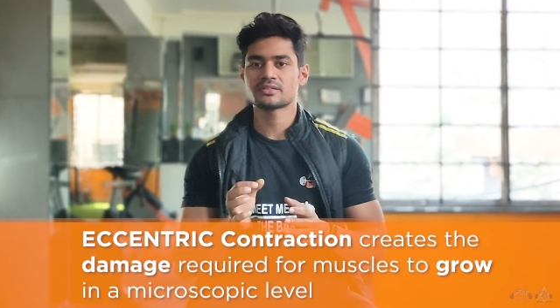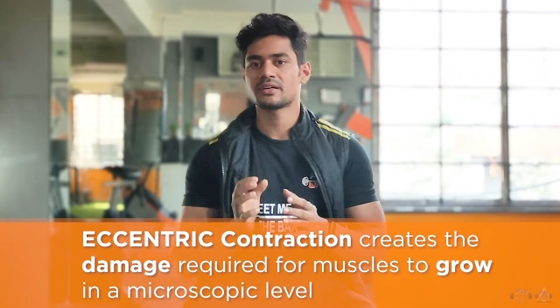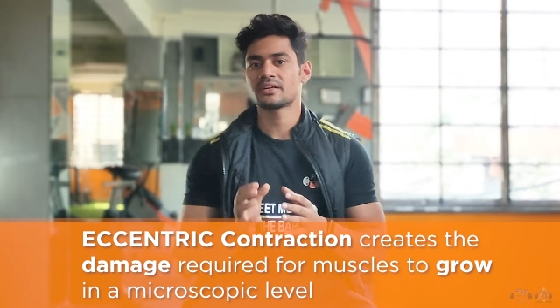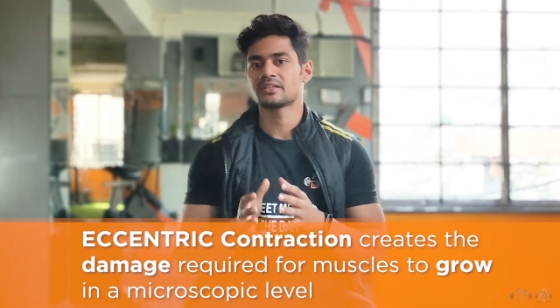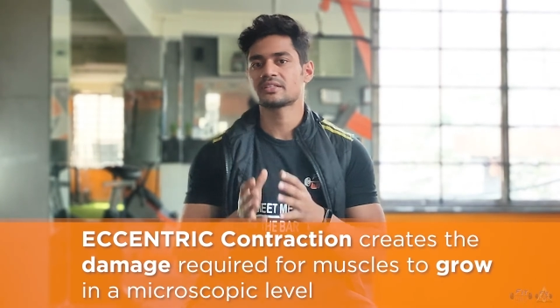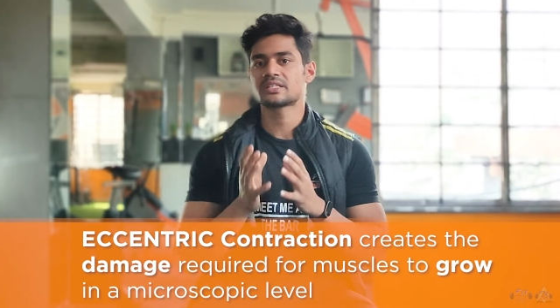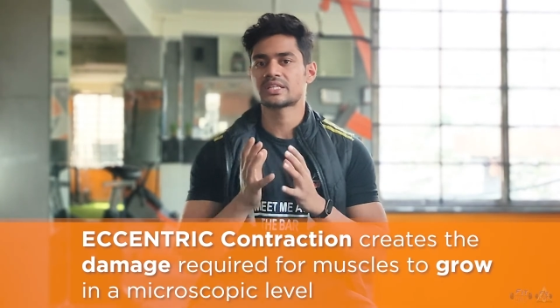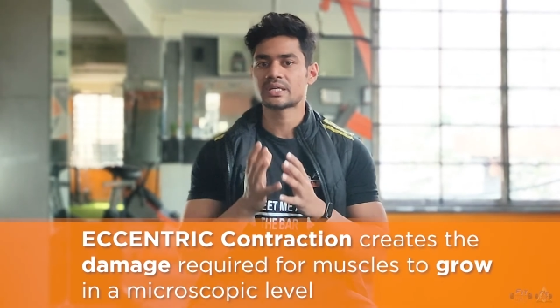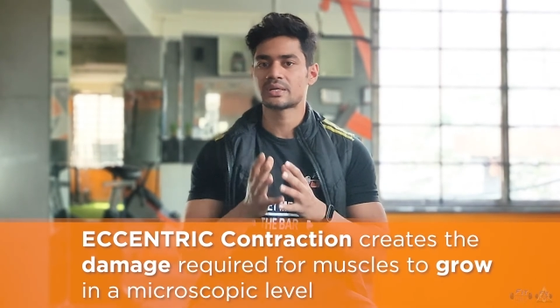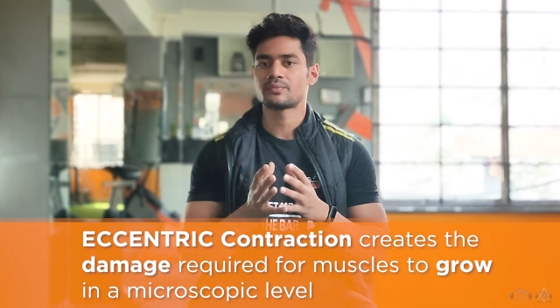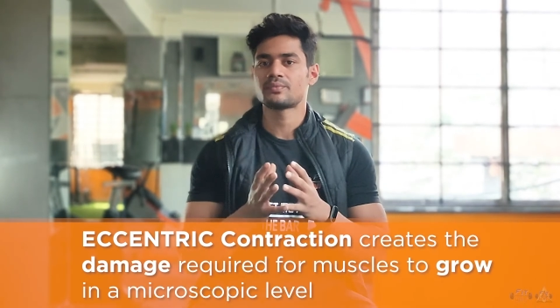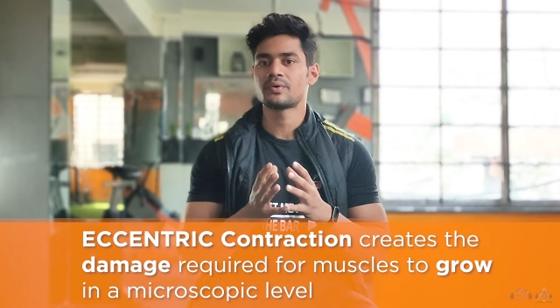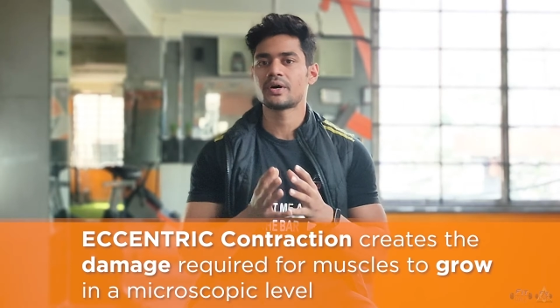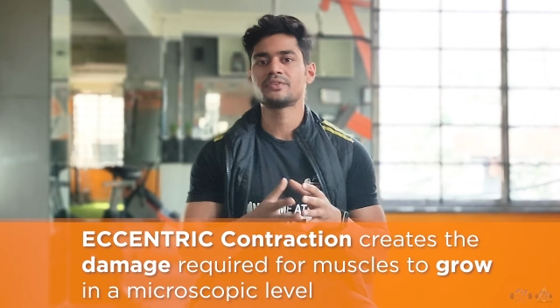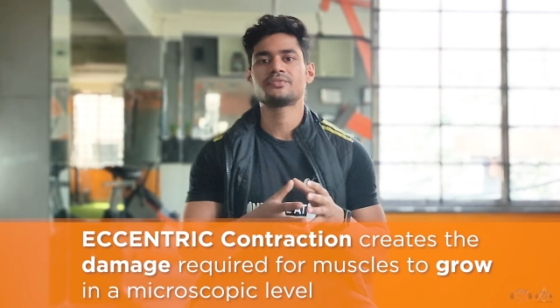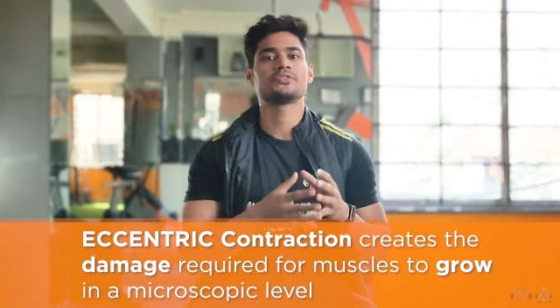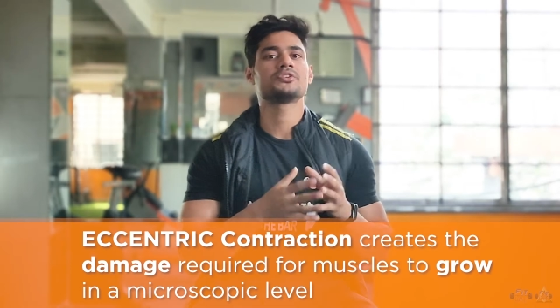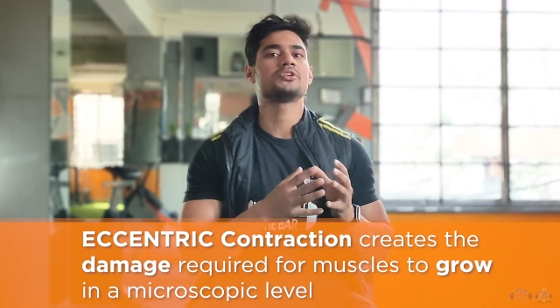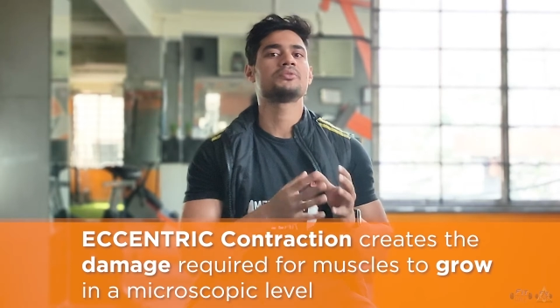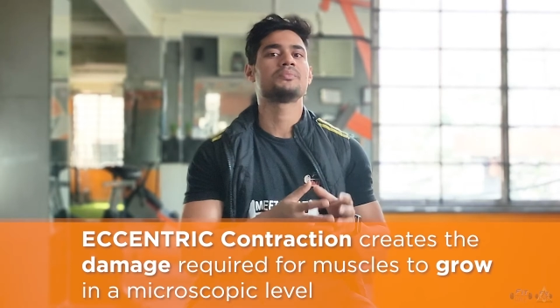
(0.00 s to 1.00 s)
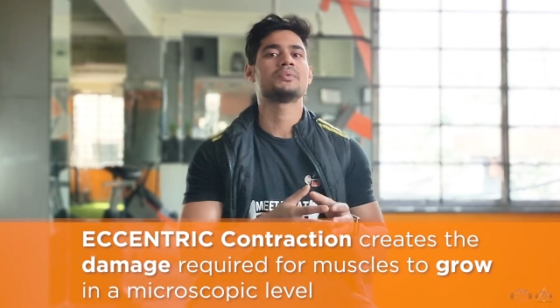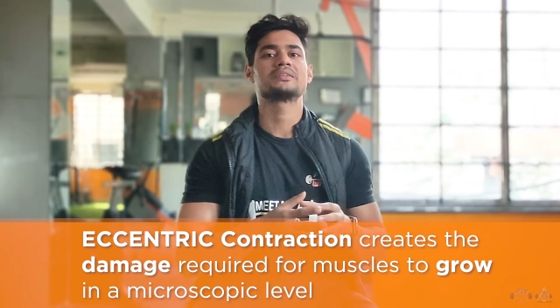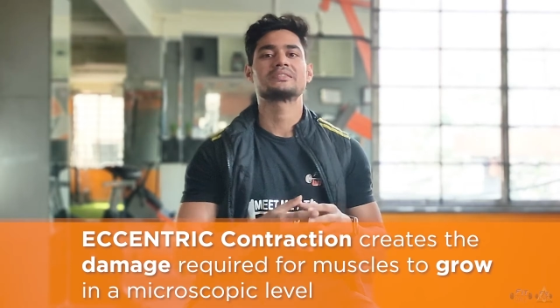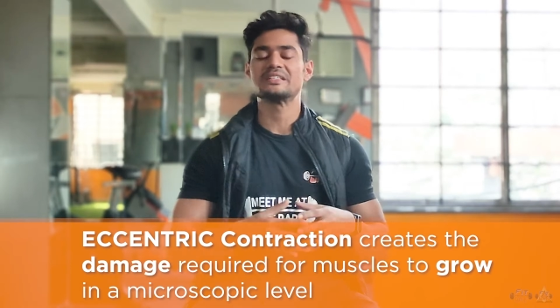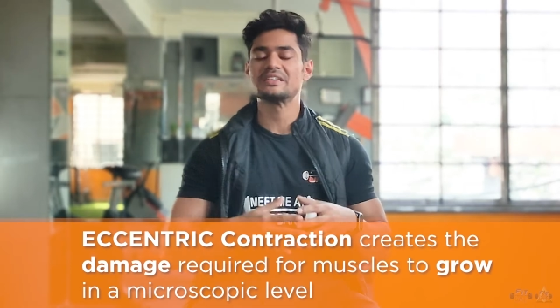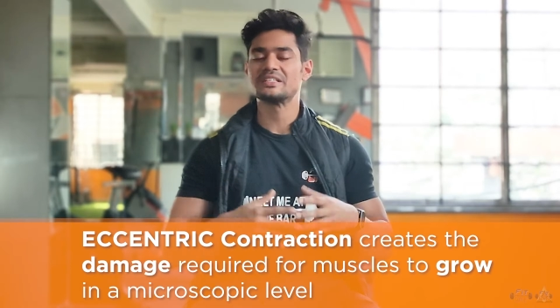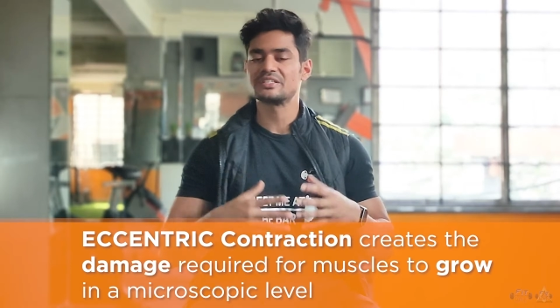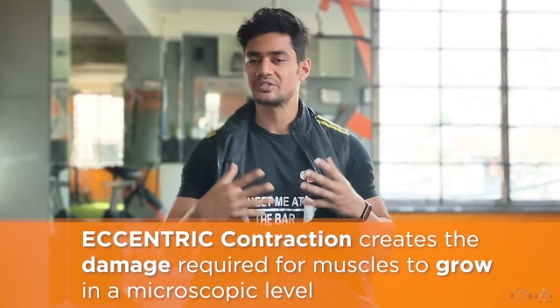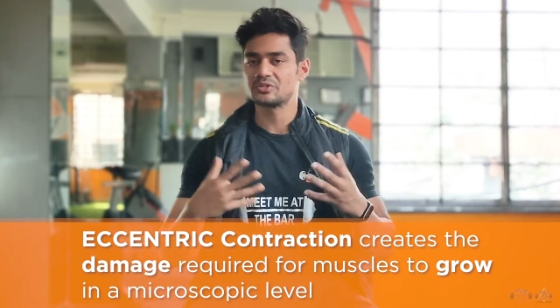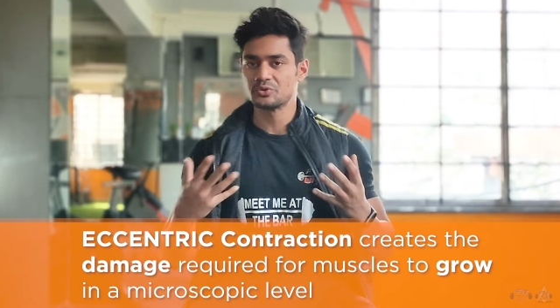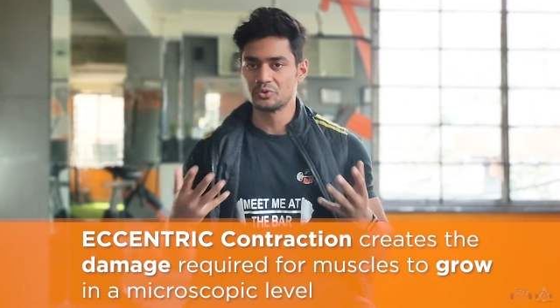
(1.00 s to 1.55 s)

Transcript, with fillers: that is required for your muscles